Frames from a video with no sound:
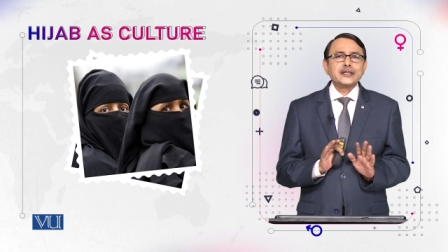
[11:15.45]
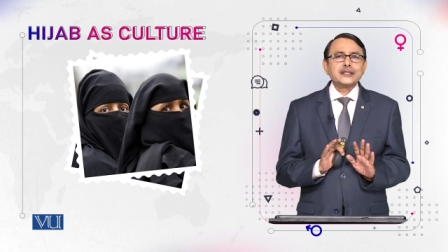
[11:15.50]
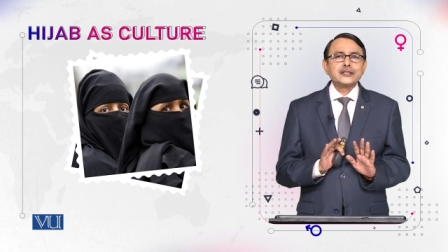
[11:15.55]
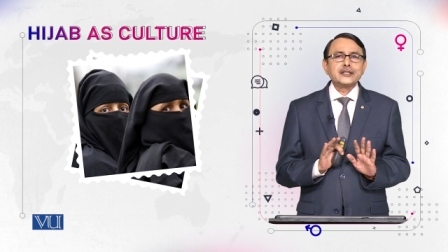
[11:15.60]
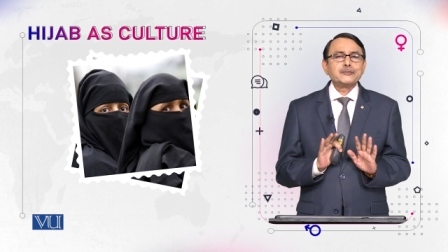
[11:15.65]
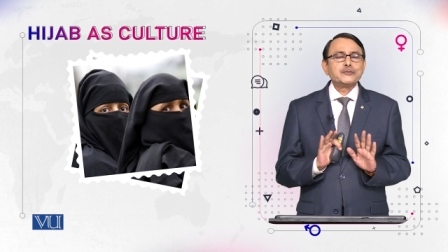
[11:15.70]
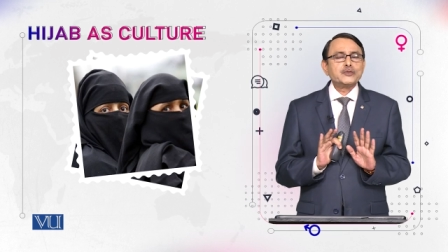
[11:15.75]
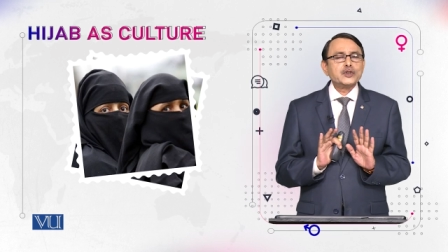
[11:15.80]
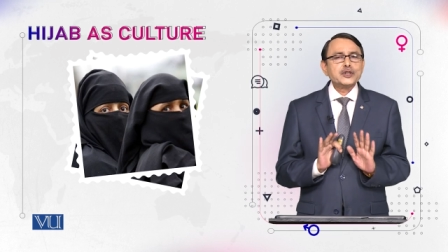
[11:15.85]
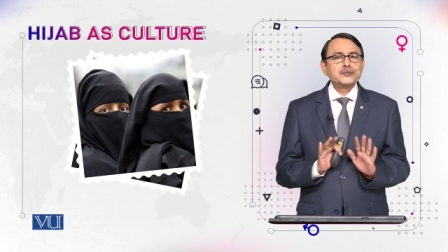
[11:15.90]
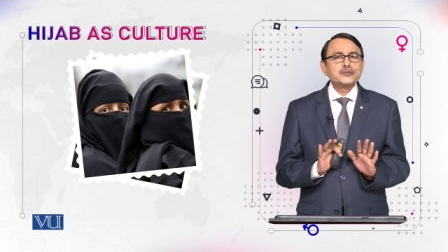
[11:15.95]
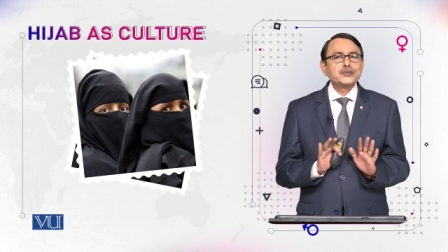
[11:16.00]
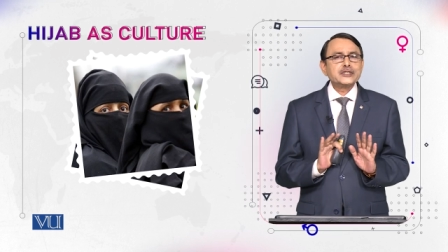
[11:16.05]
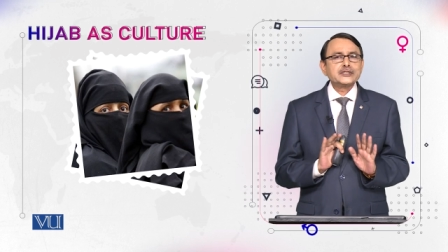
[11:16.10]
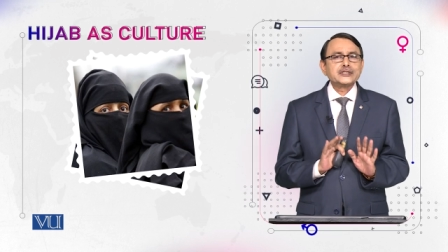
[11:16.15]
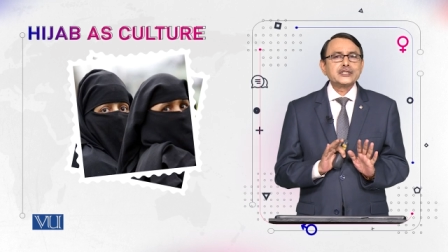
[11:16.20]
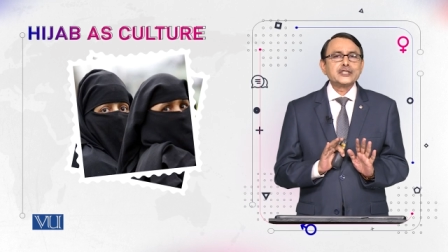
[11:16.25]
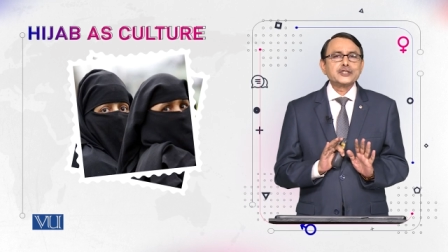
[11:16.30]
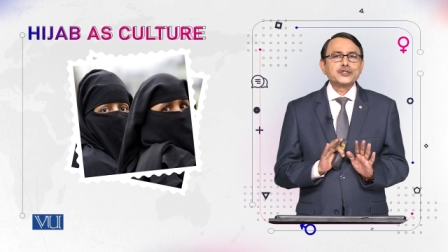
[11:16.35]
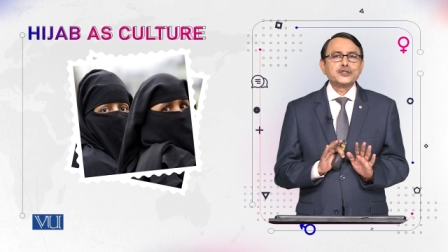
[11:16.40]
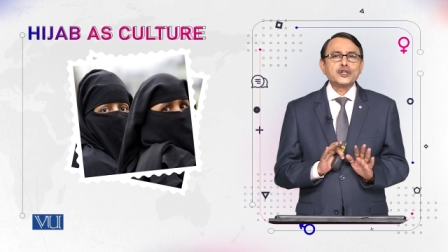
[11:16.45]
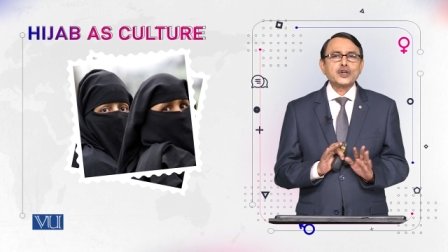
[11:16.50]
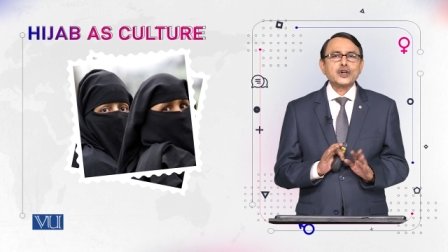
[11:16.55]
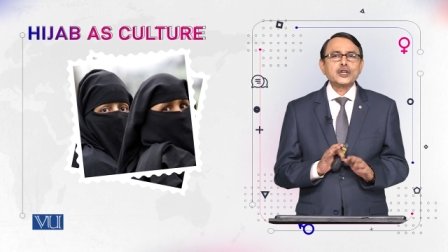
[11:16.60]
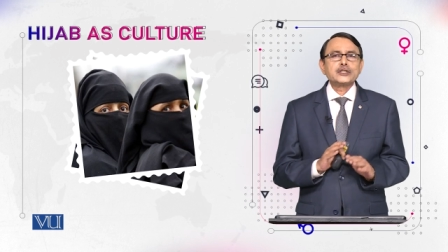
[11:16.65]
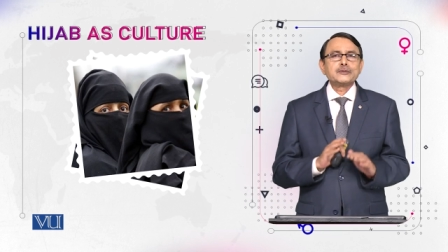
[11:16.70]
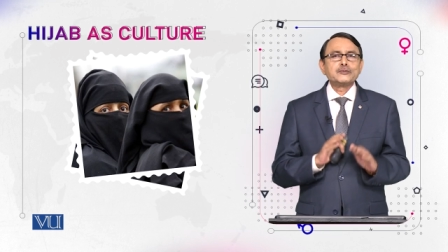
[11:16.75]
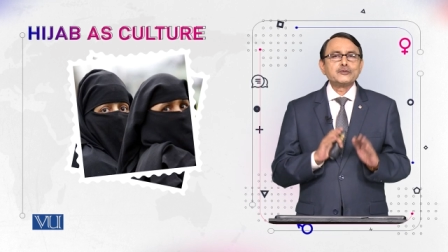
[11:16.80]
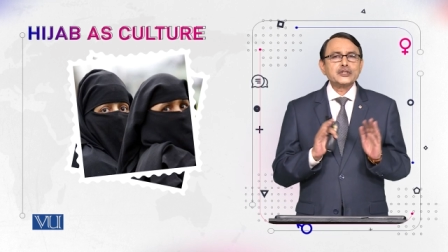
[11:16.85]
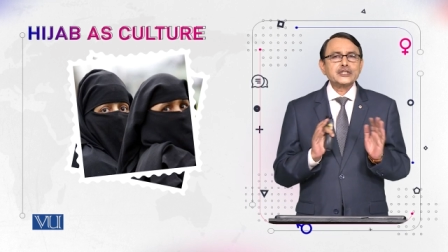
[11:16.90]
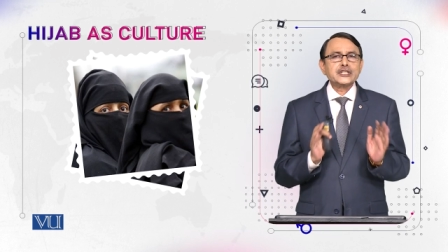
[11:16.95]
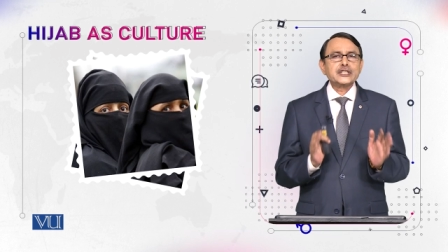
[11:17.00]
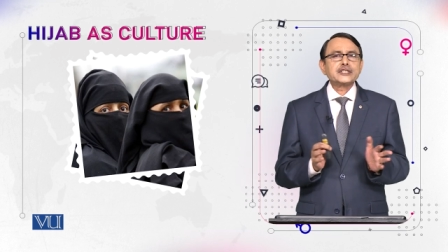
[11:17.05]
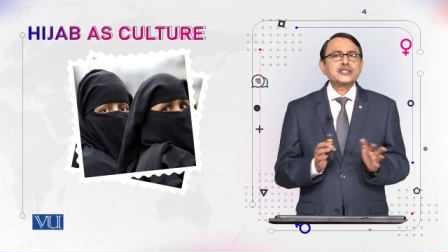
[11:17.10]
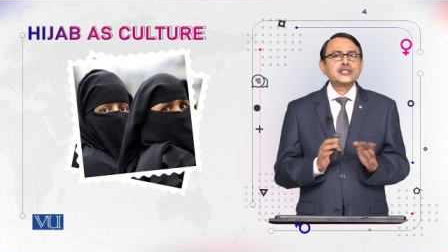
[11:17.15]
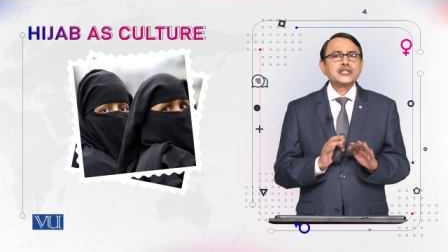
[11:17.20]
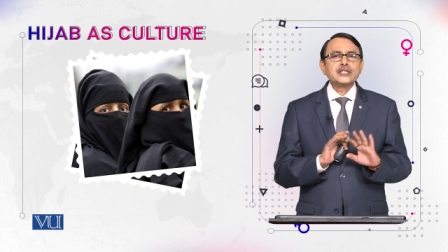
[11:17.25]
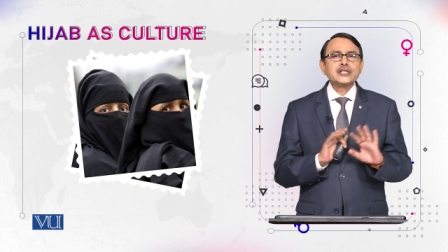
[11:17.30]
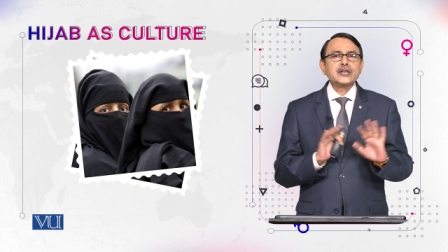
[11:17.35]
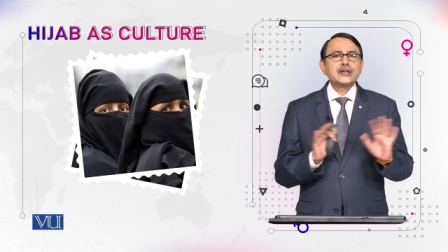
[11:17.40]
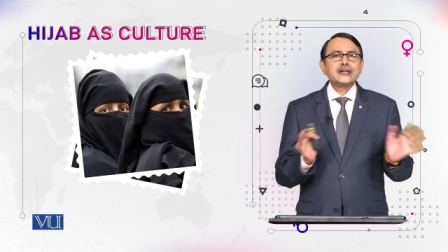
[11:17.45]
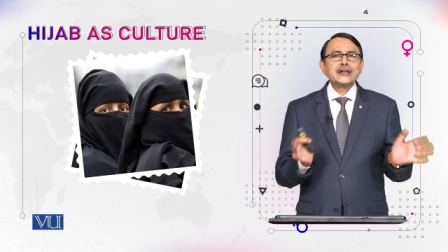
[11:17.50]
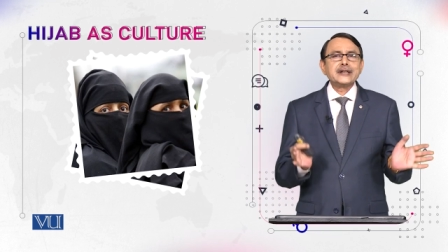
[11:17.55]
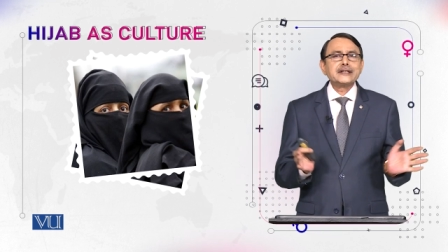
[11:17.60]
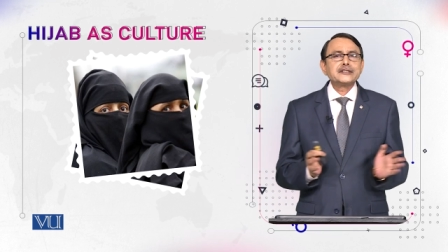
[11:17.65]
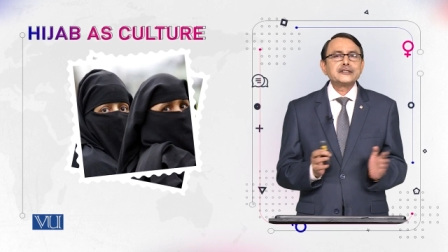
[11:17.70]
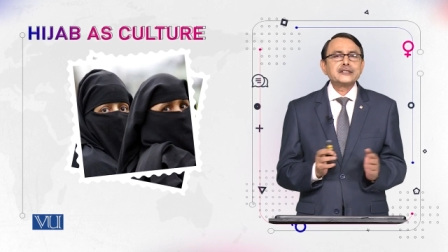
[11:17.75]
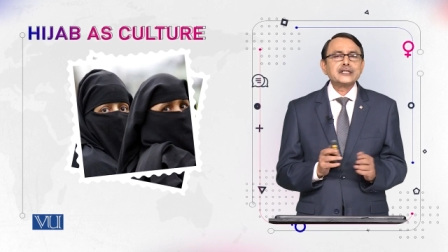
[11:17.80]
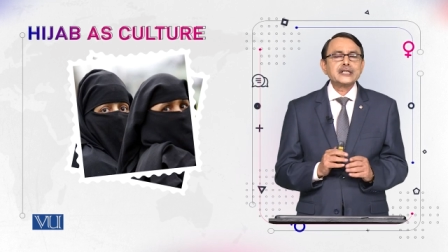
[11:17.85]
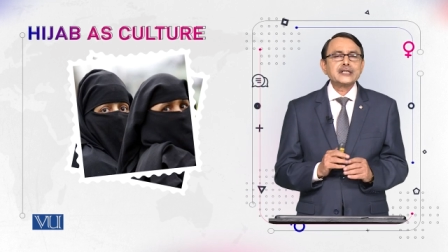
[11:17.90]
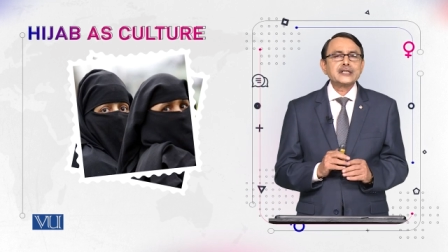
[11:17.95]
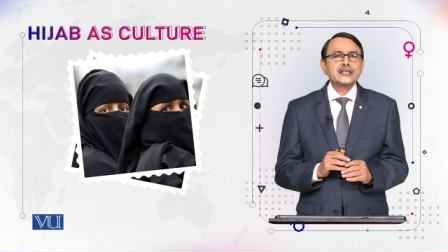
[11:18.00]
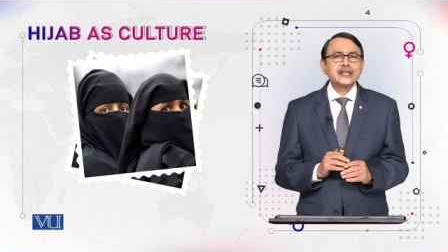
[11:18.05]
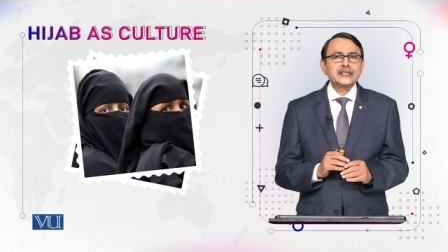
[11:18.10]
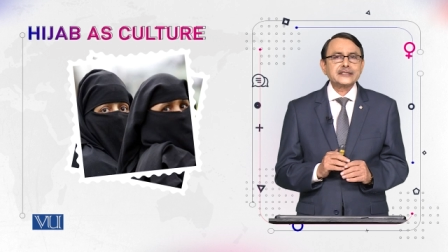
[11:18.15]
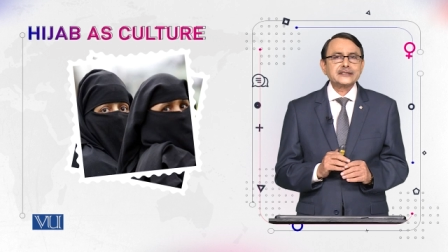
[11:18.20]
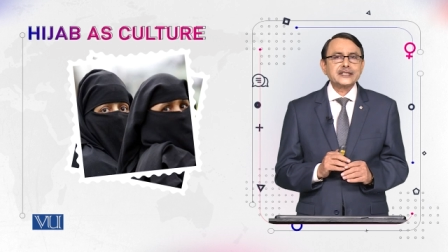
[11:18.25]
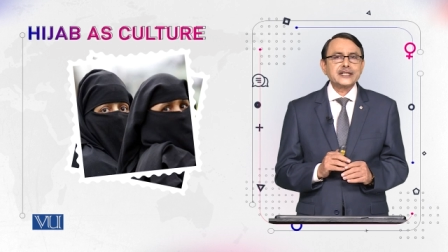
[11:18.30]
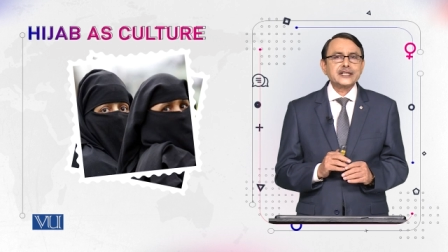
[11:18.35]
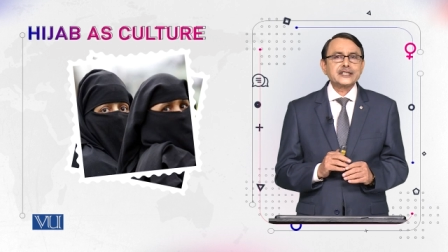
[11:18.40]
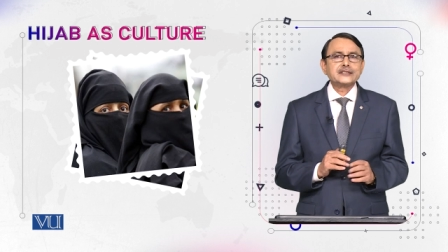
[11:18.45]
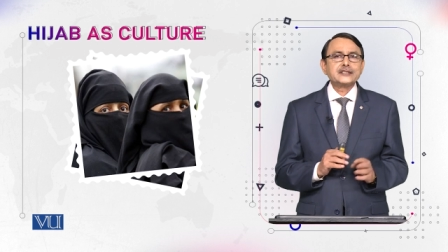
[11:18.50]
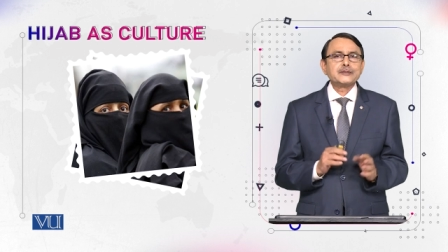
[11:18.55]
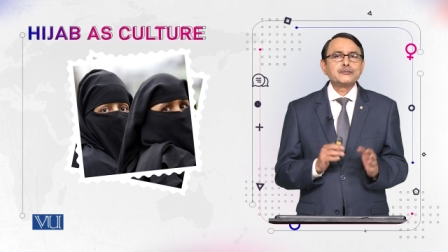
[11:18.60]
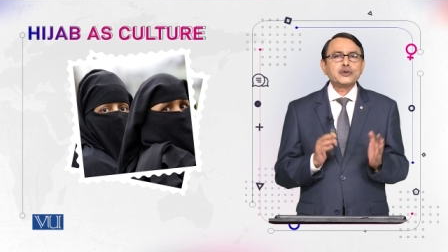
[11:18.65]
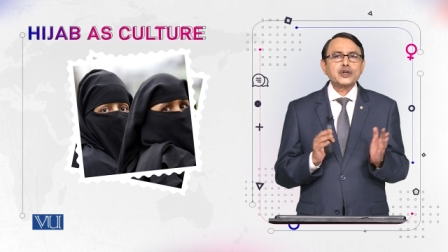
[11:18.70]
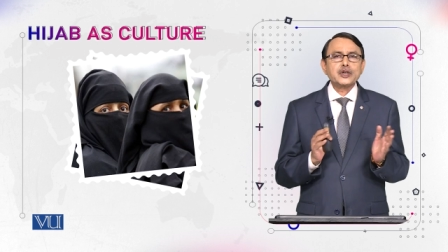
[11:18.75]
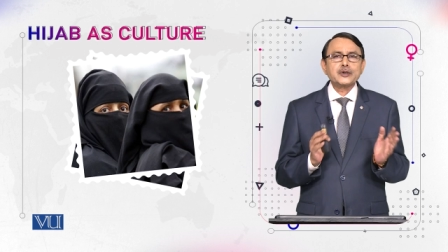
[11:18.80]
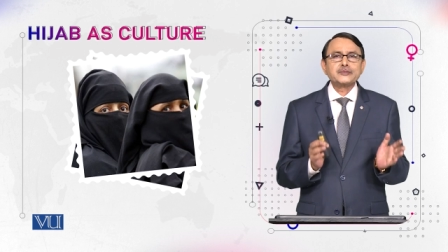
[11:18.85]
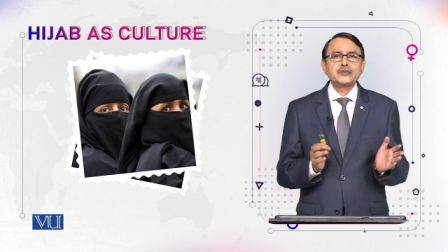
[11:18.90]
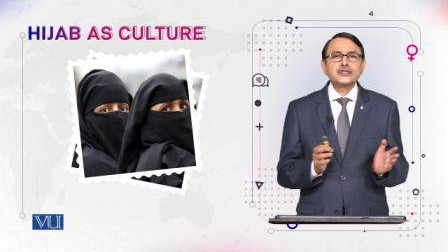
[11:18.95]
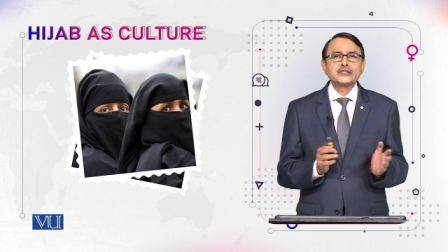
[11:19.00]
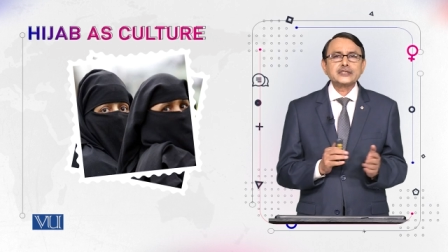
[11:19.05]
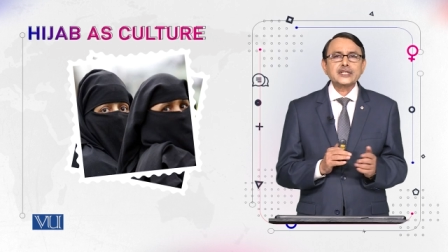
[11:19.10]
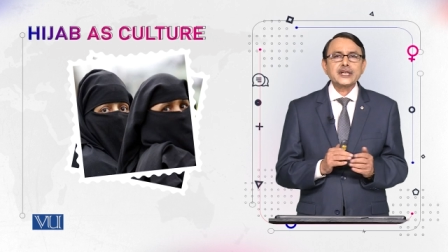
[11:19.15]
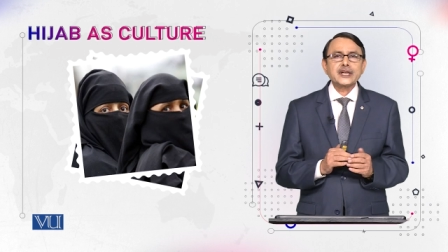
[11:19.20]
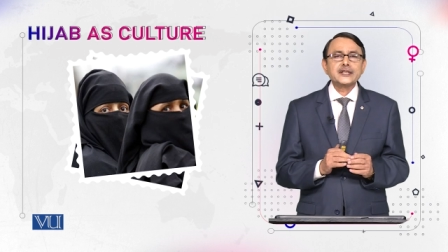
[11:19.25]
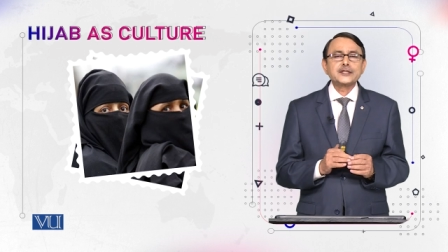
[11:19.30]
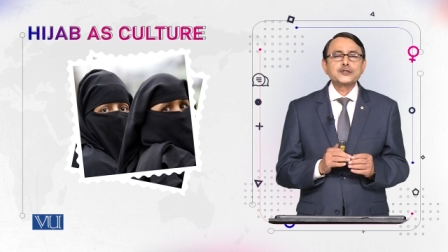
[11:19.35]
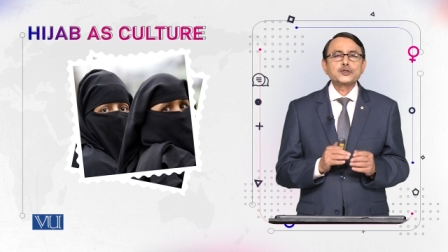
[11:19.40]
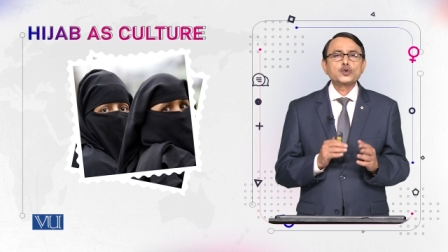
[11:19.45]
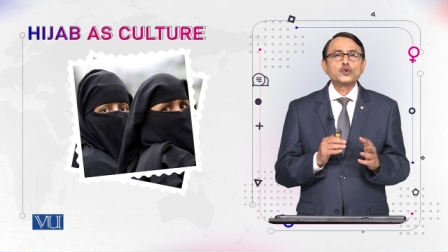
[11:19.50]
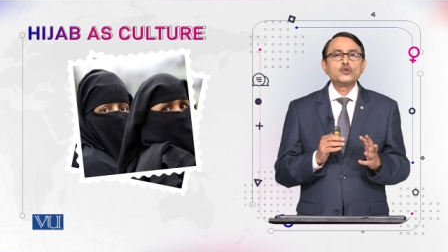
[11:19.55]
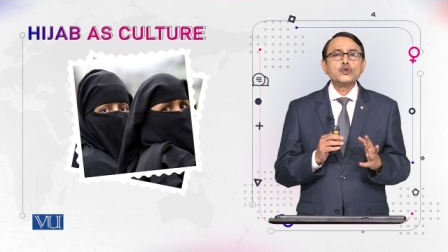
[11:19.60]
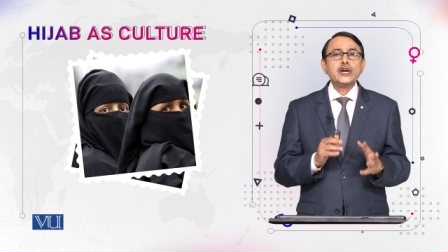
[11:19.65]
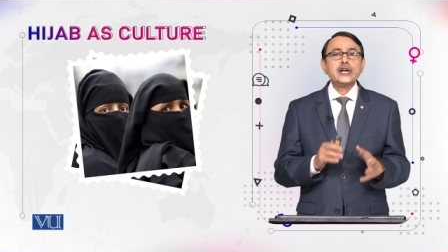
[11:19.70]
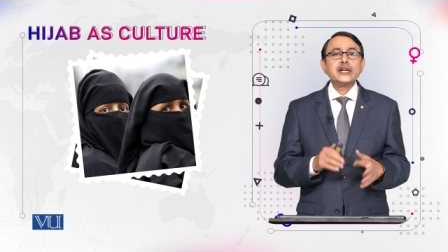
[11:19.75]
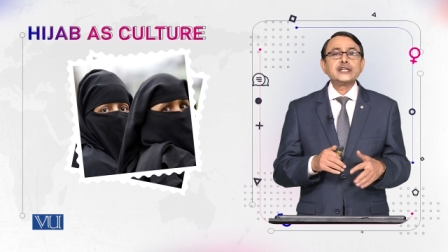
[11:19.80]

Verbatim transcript: the purpose is not modesty or anything like that the purpose is to